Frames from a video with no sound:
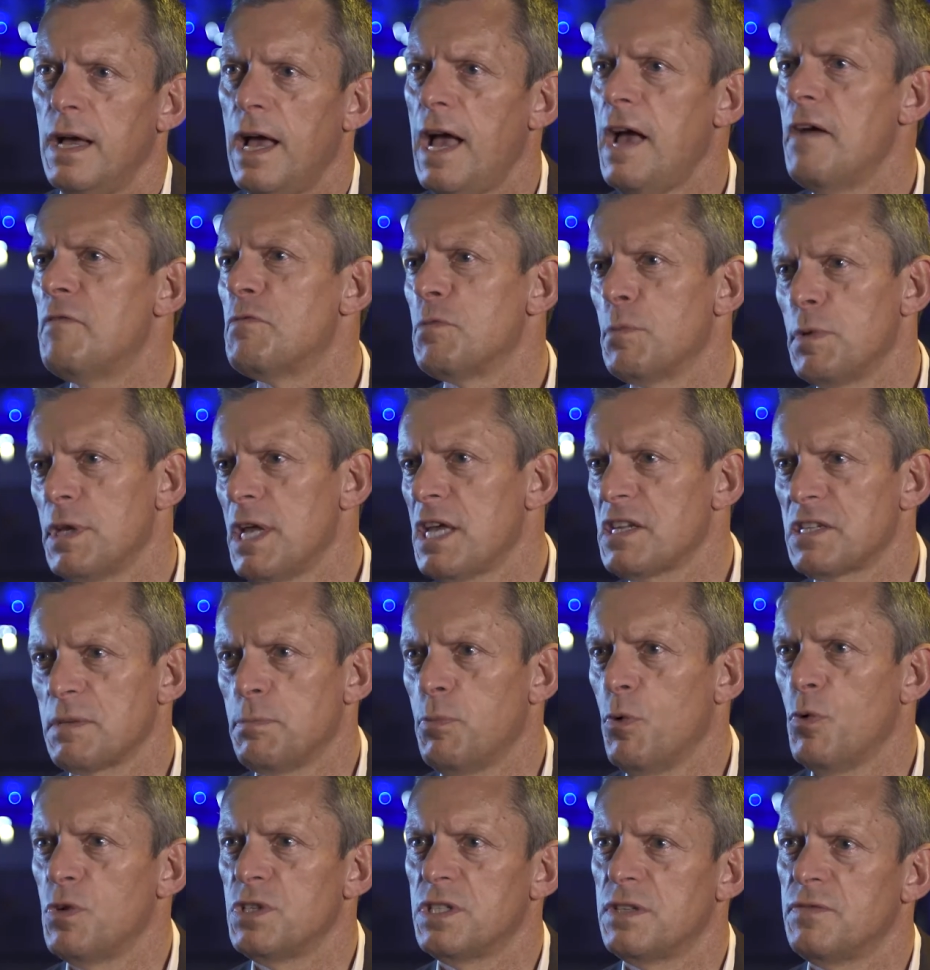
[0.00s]
Everybody has a
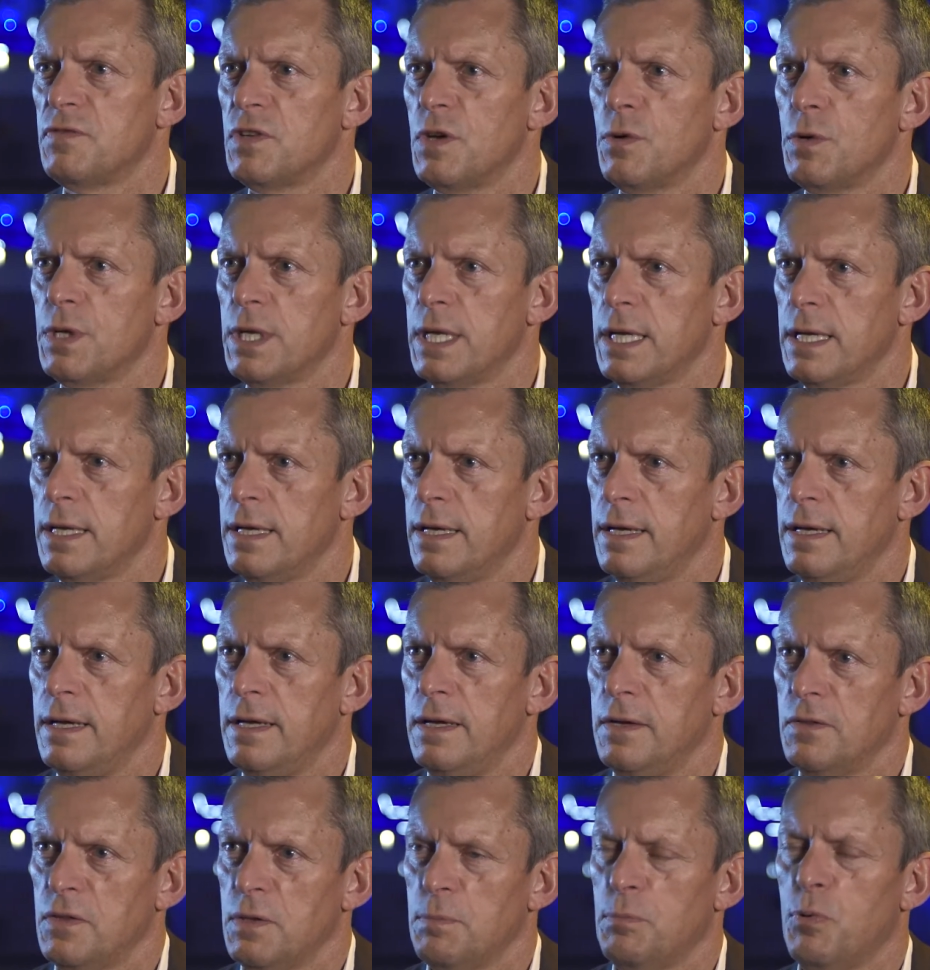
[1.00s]
point of view in it,
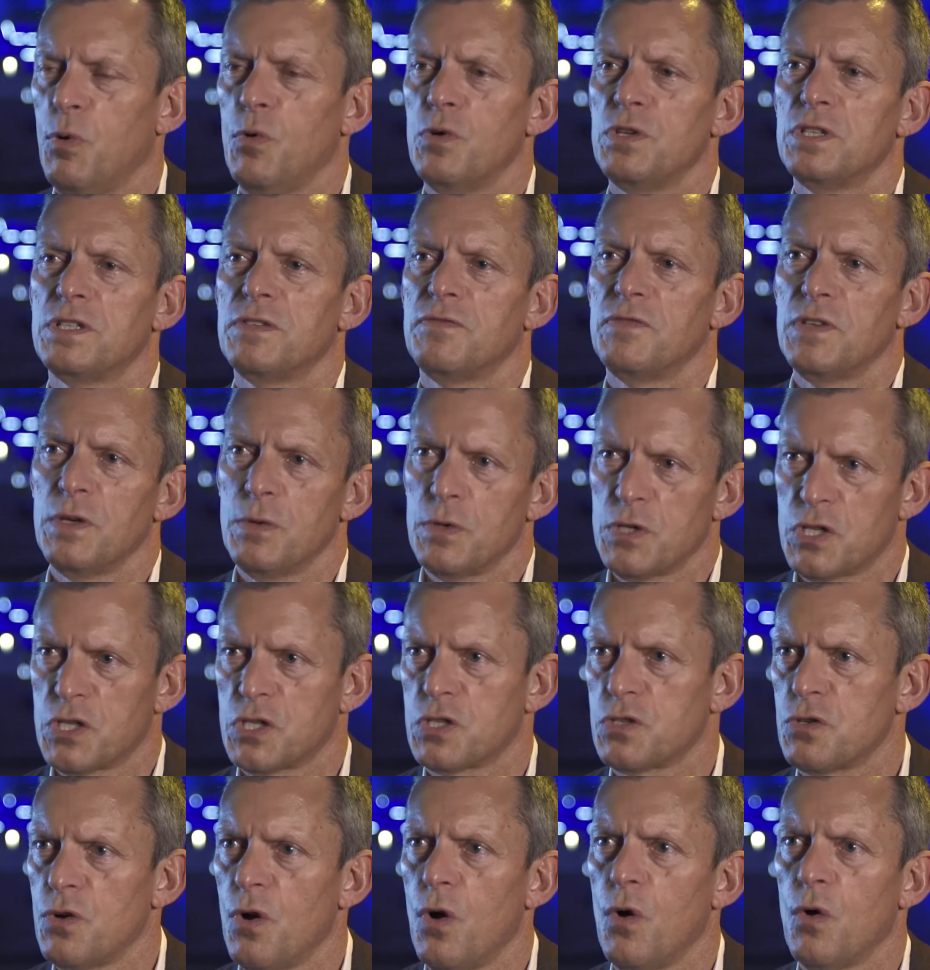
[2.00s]
the points of view are
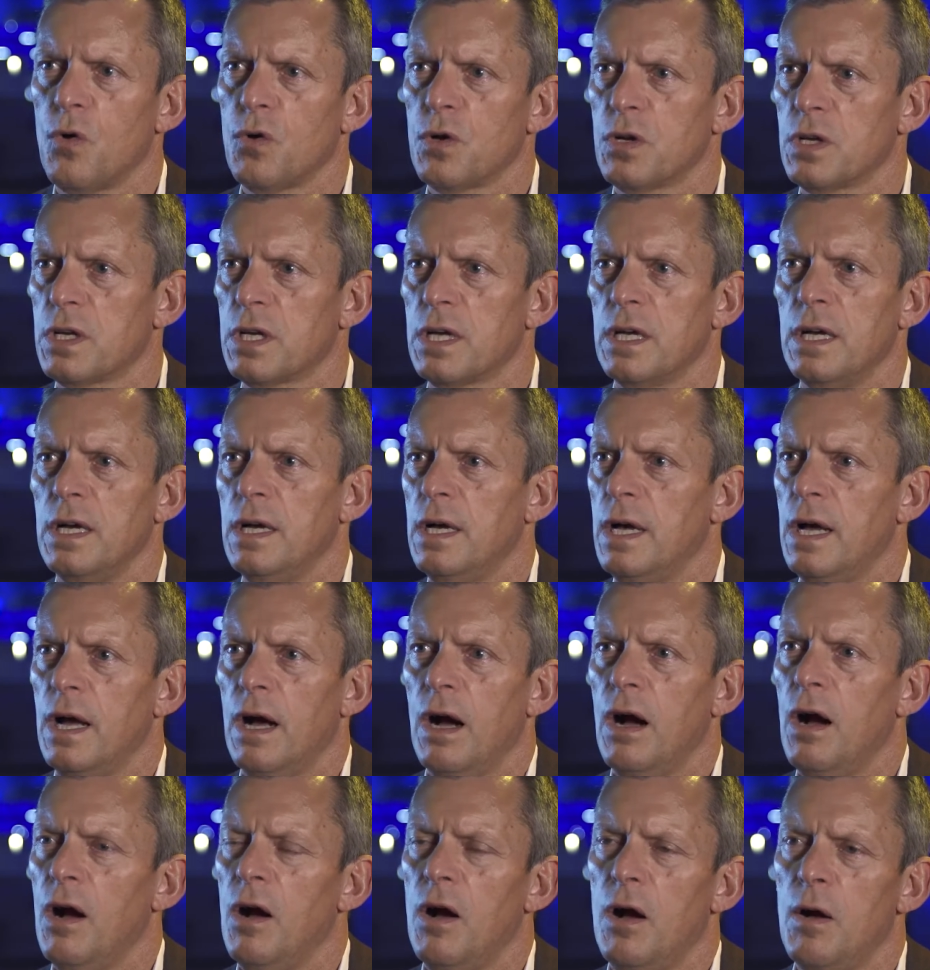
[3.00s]
strong,
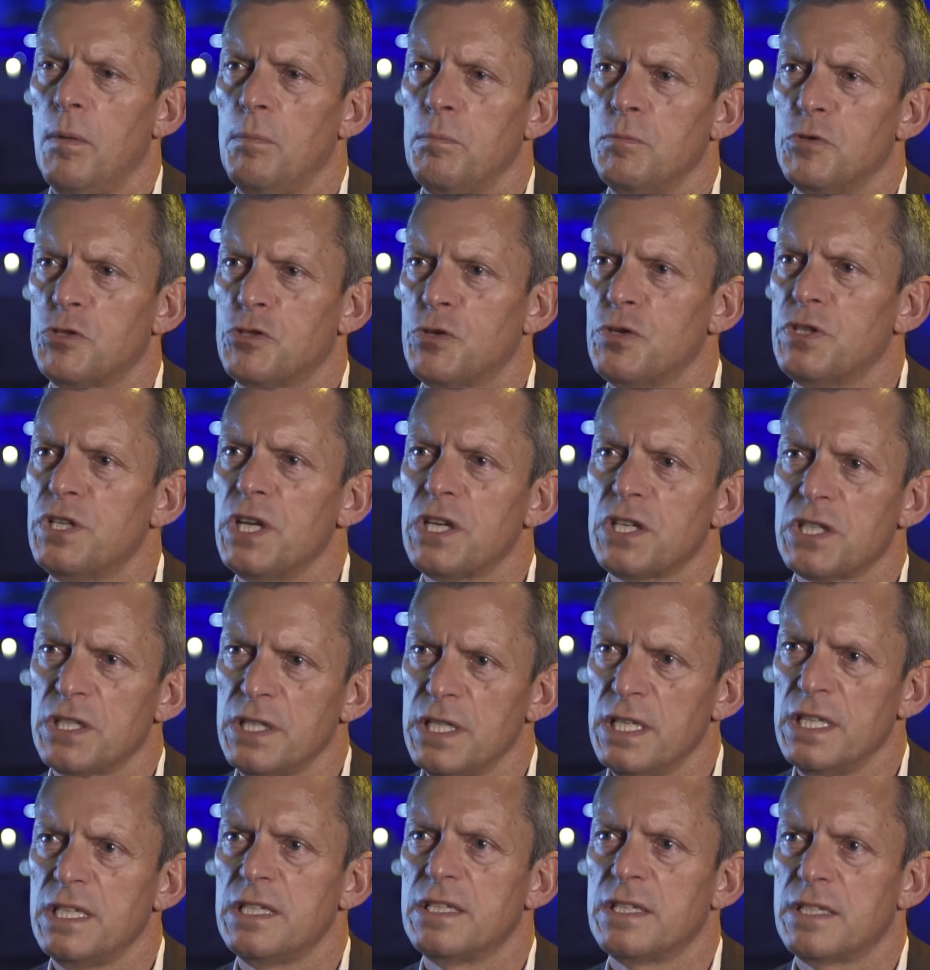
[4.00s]
um,
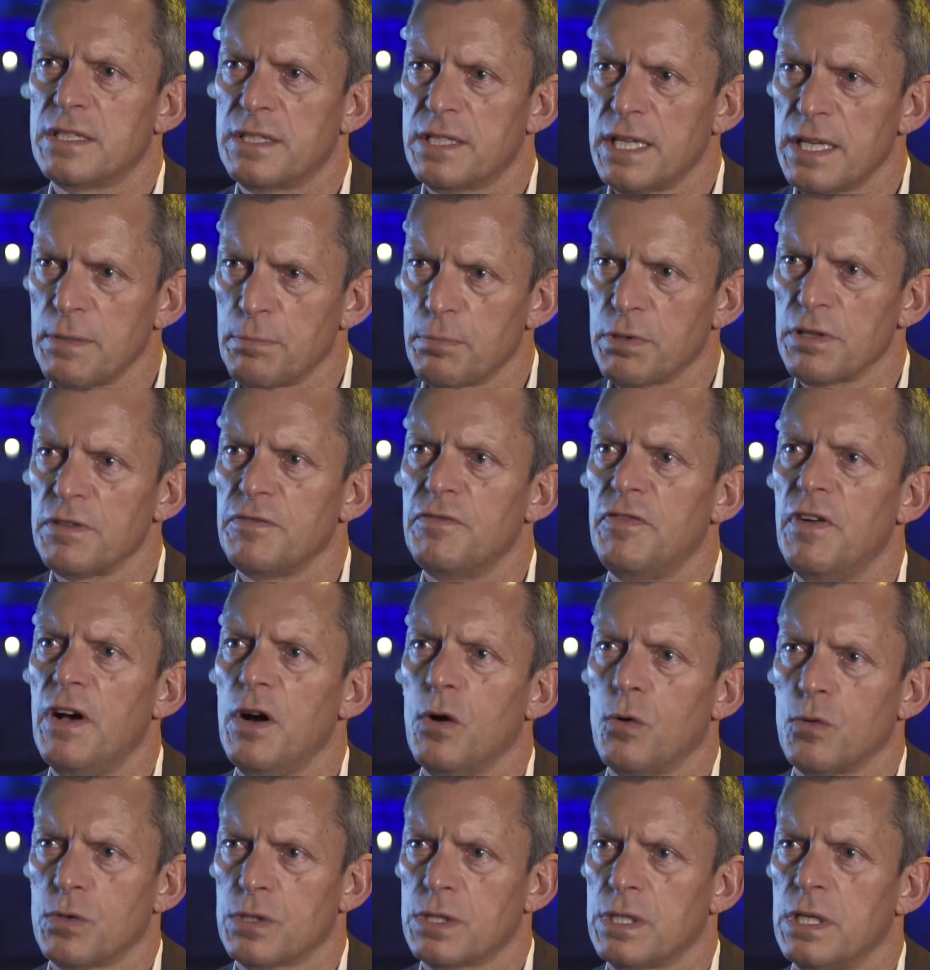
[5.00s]
tradition is deeply
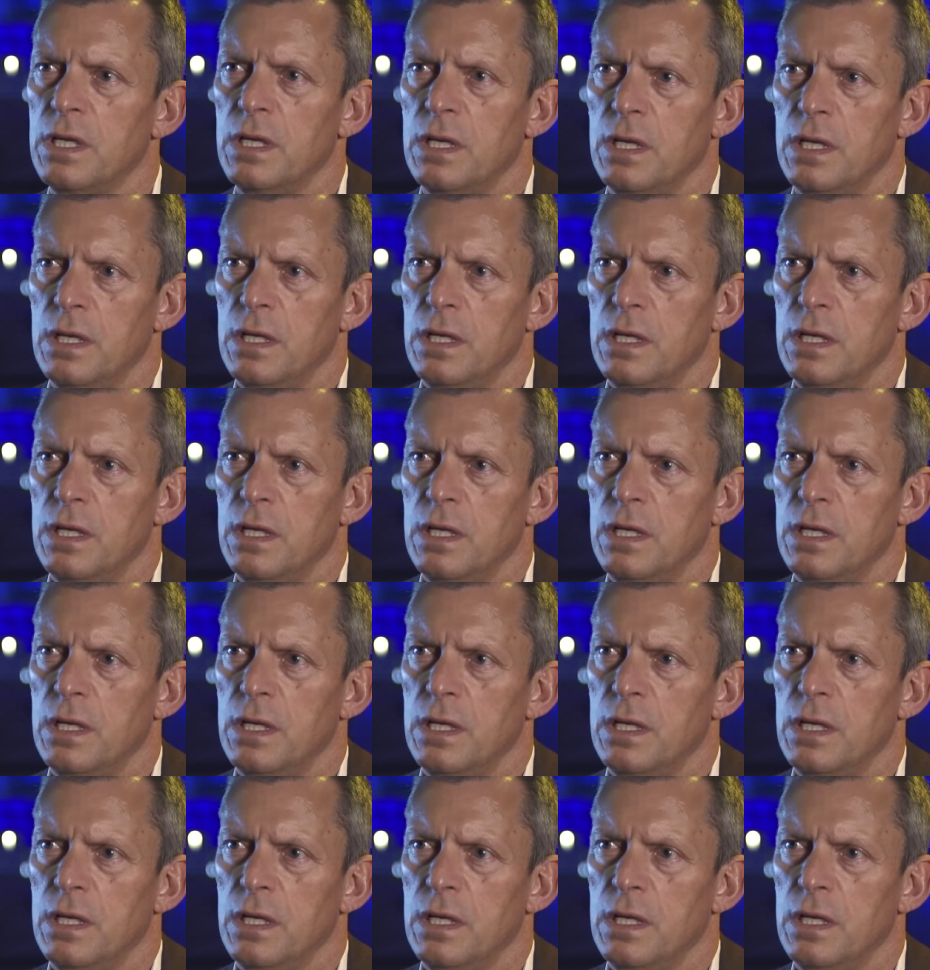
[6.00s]
felt.